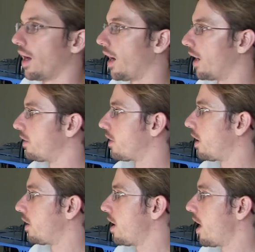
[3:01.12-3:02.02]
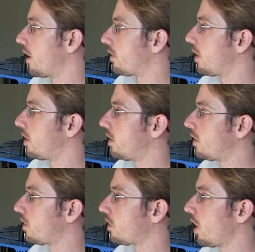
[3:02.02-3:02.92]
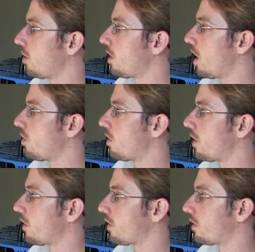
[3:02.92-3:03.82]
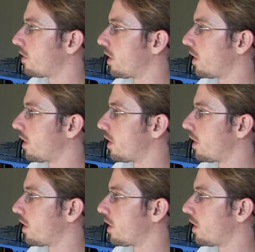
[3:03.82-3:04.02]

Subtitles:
And they did the same now with